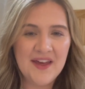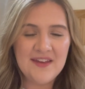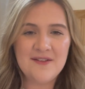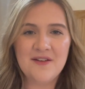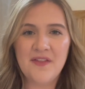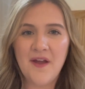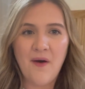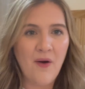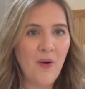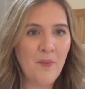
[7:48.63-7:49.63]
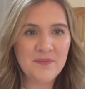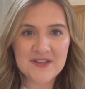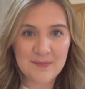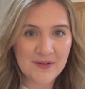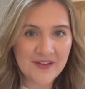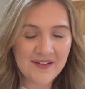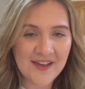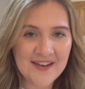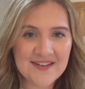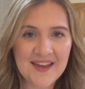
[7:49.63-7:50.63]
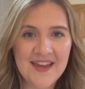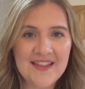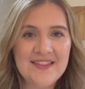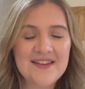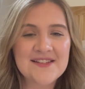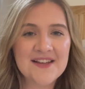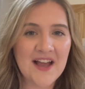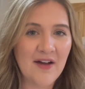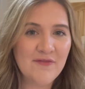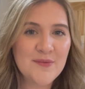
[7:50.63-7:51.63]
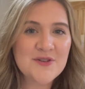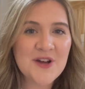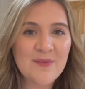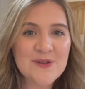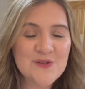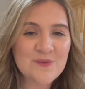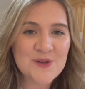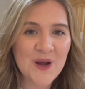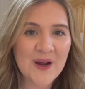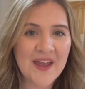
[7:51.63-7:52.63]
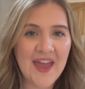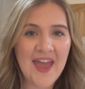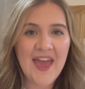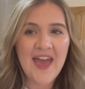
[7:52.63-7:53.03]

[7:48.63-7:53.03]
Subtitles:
you know they all typically get these comfy pajamas from Target.